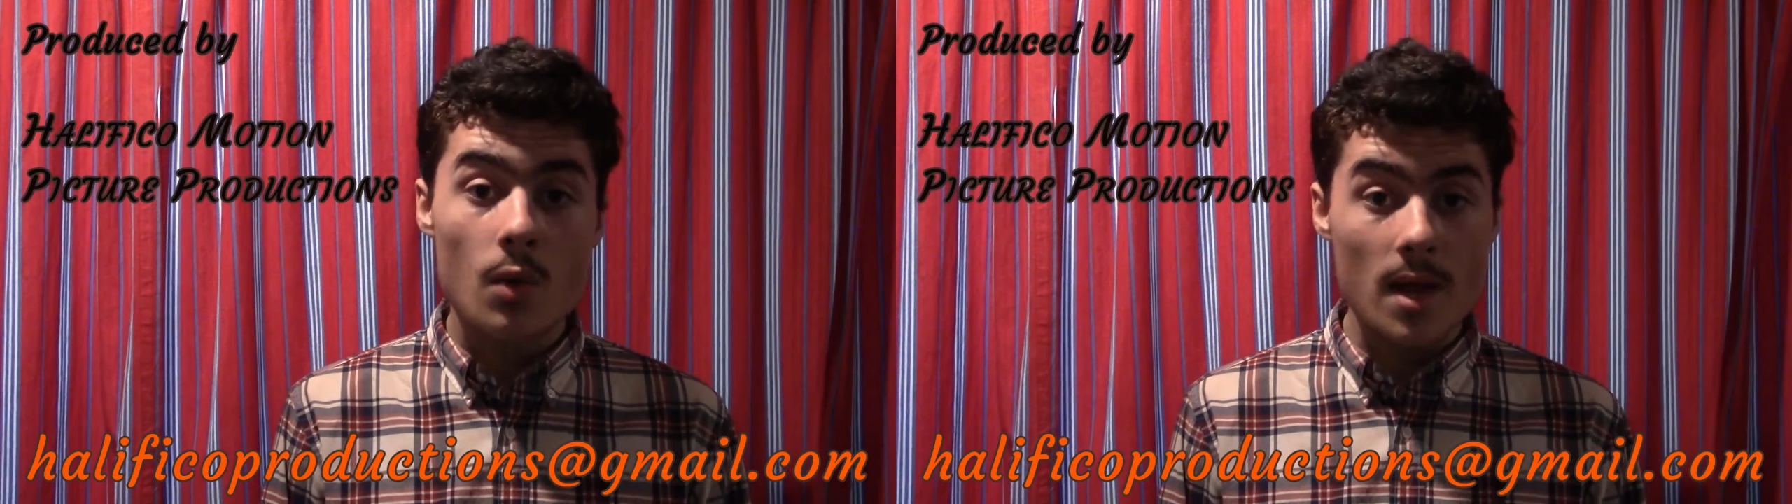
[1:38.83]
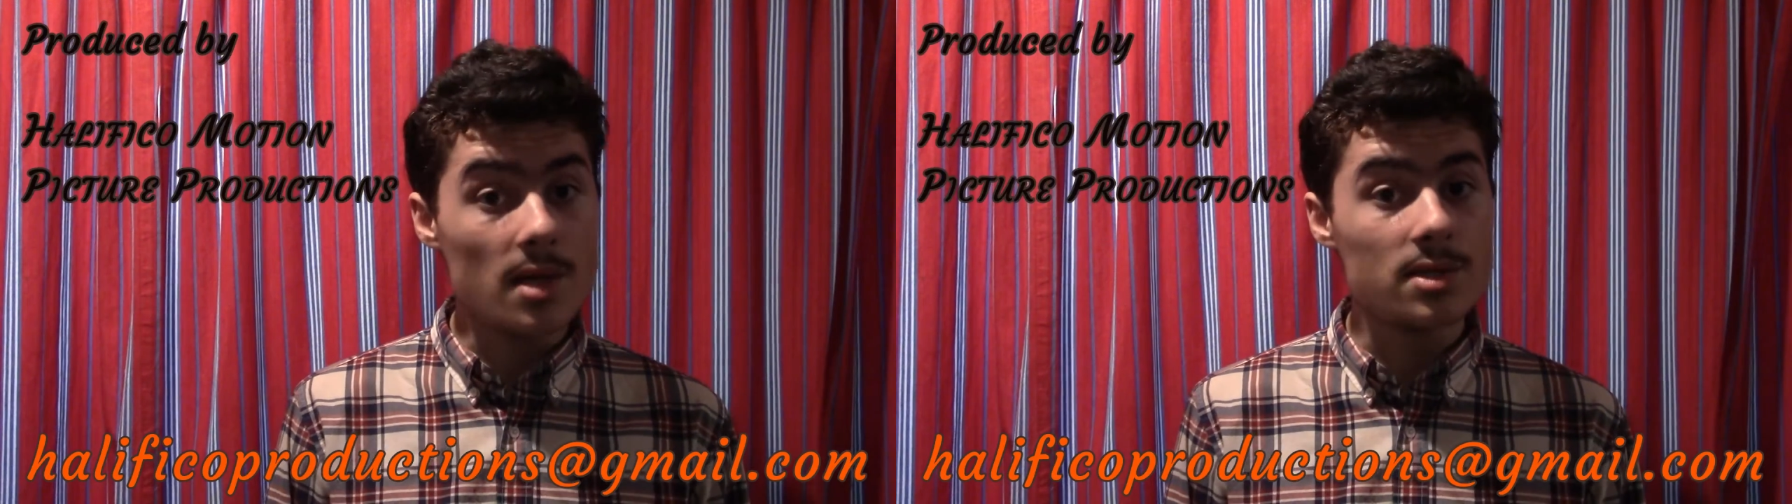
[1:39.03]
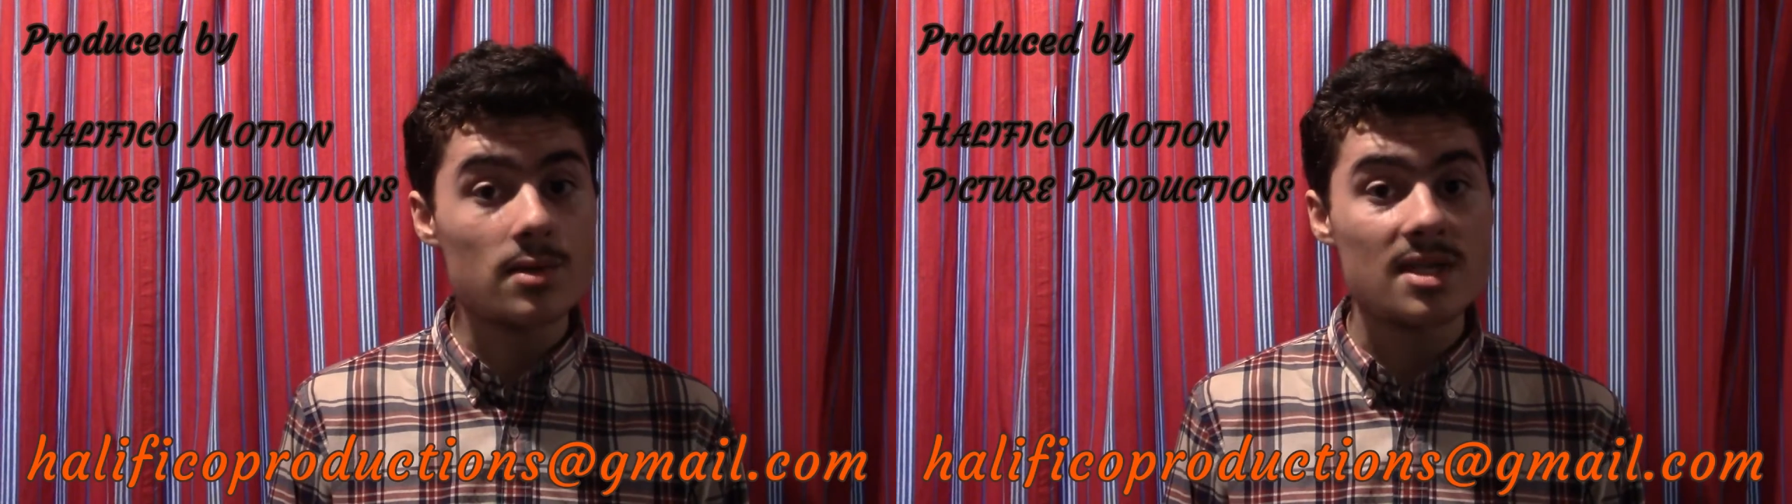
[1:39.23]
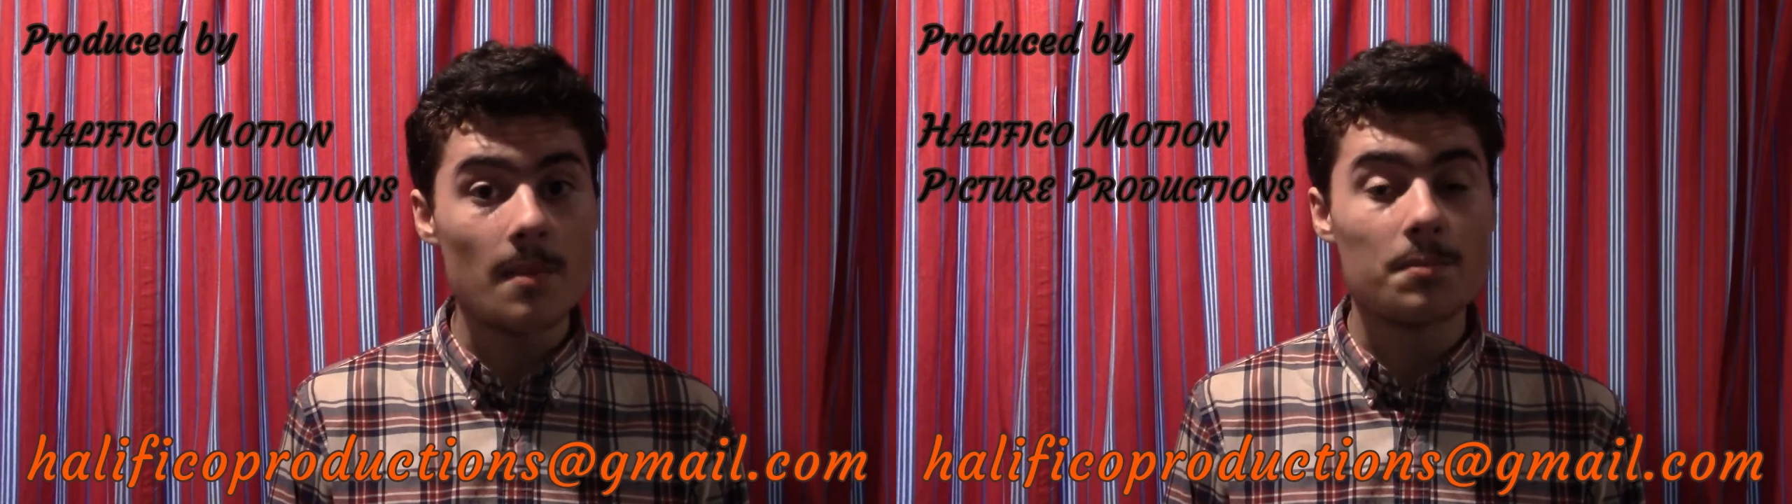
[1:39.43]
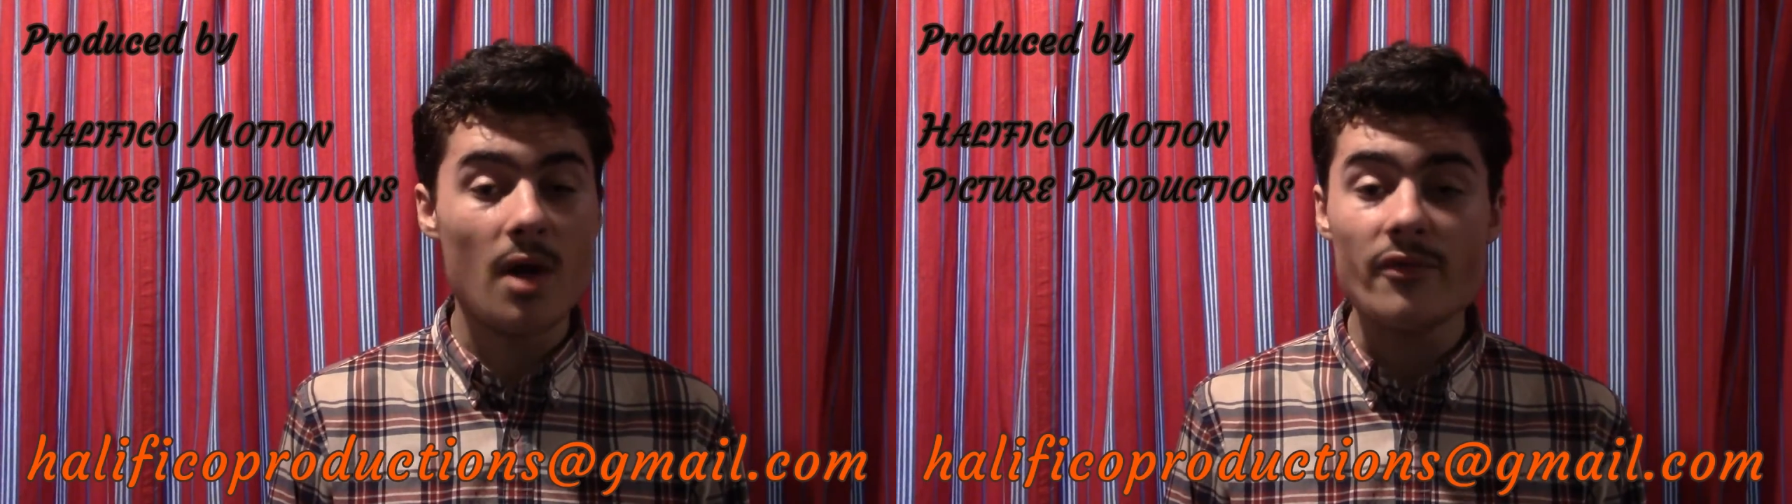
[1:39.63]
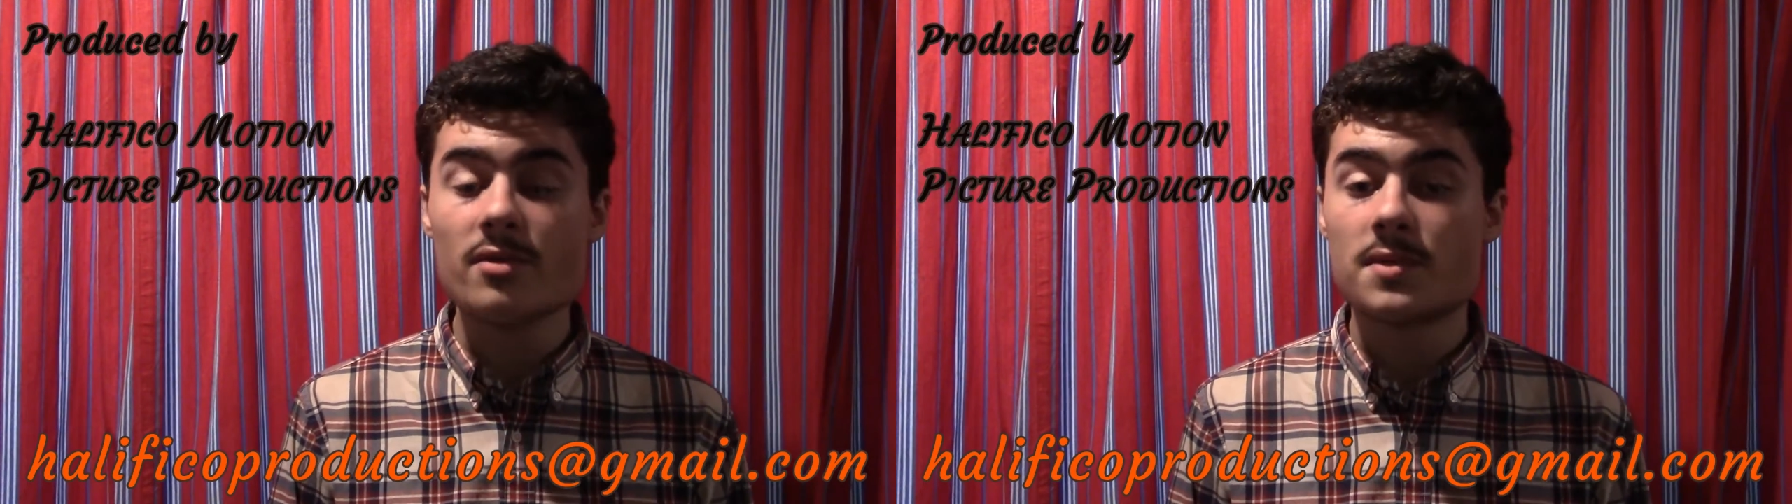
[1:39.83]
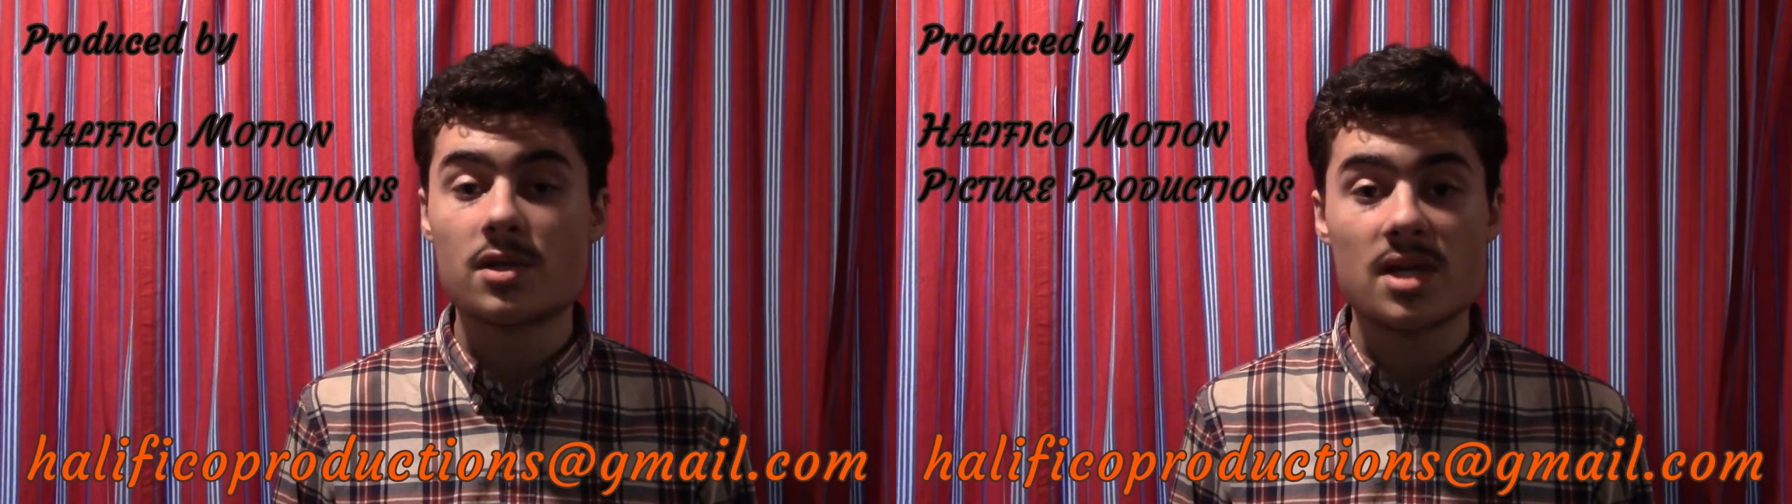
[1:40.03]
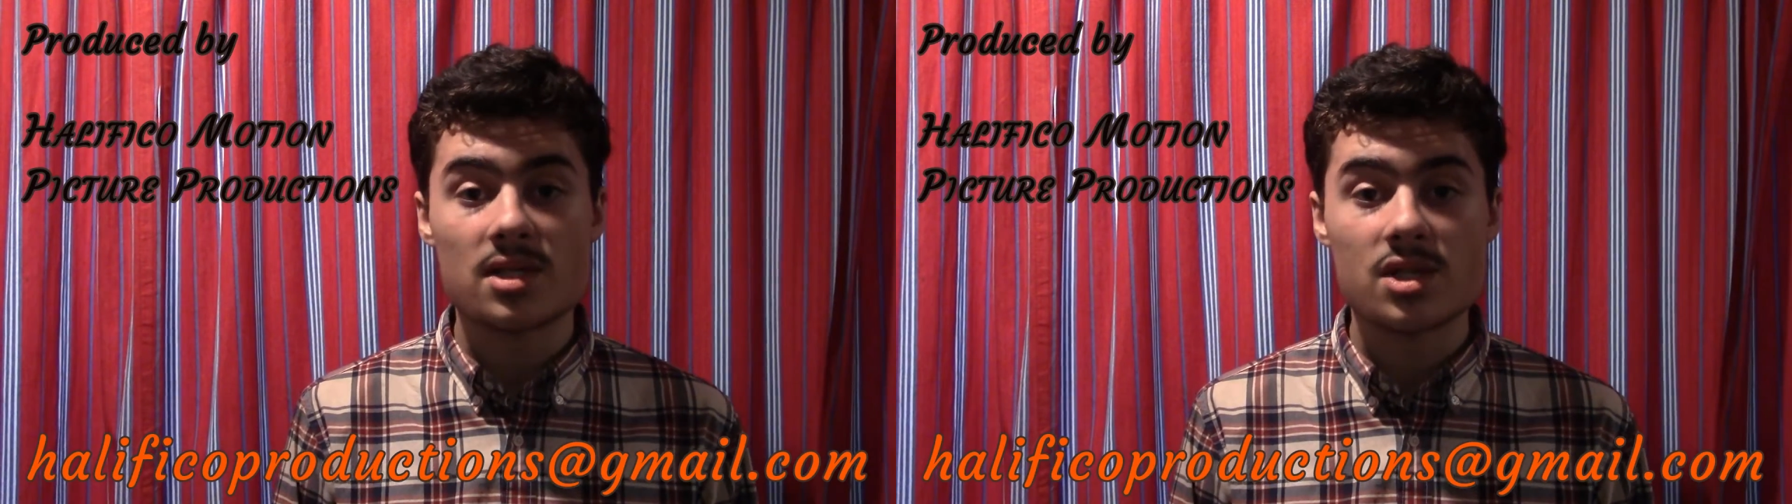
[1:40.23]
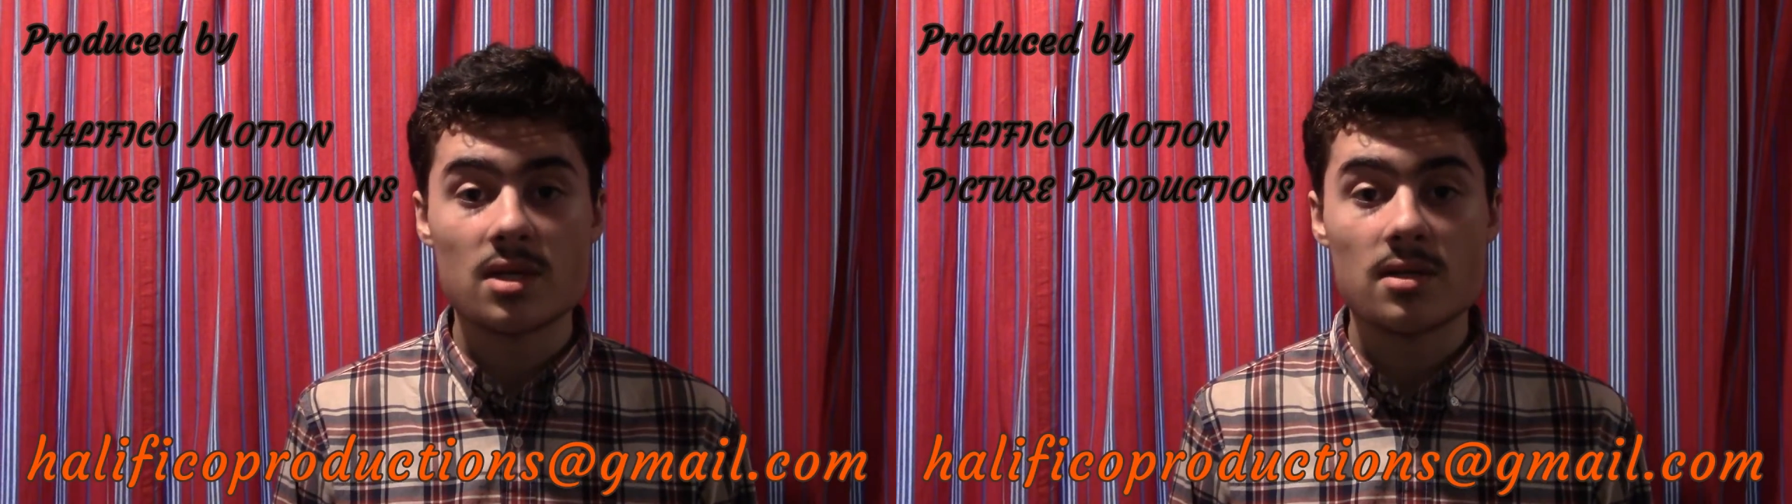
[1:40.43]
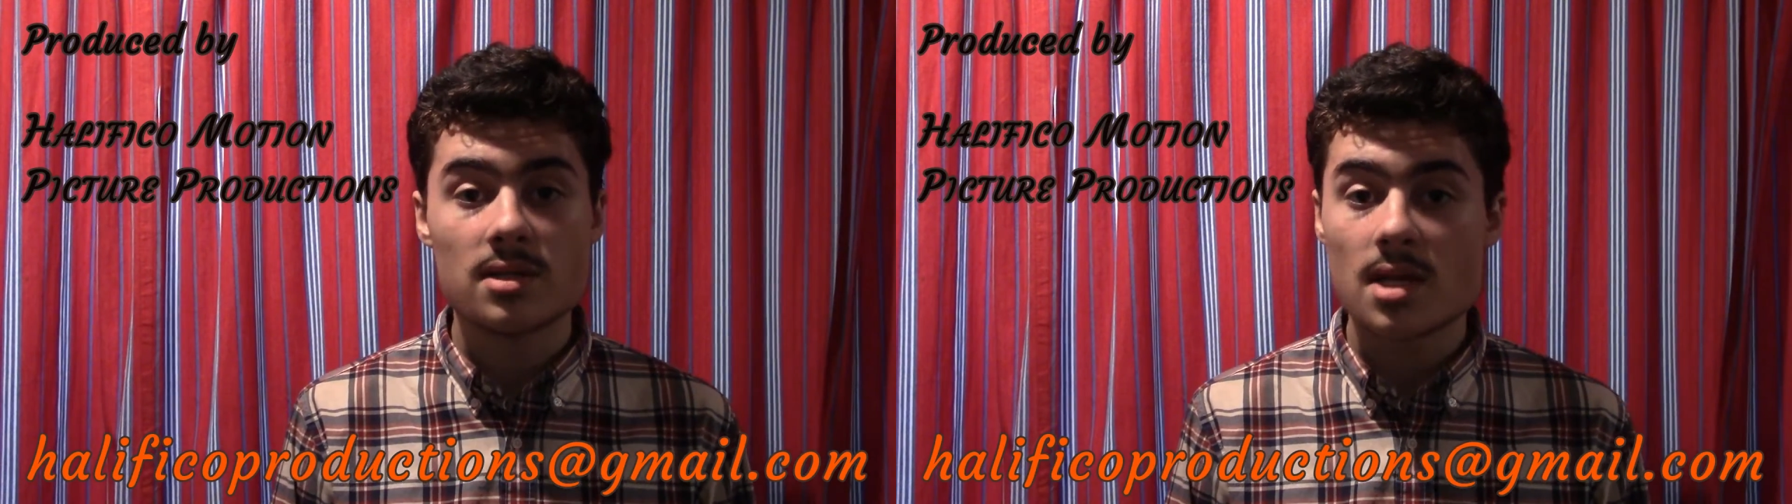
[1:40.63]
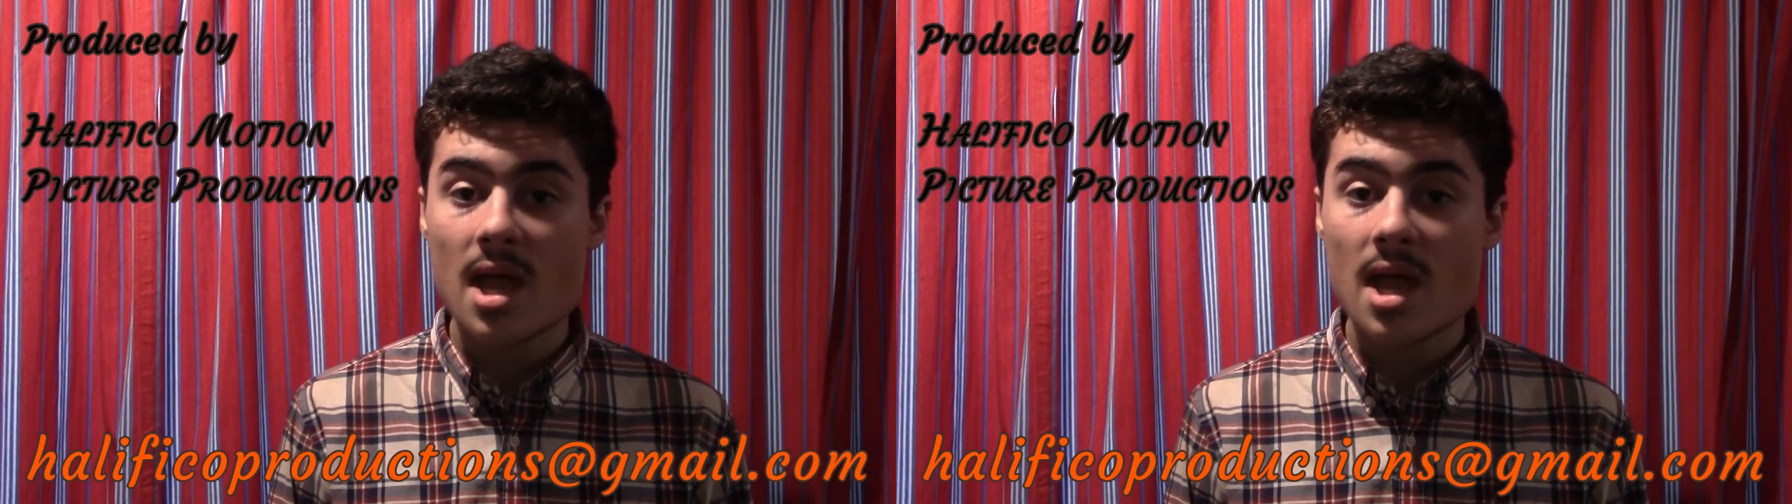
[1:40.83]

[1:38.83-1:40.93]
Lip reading: We also accept proverb suggestions.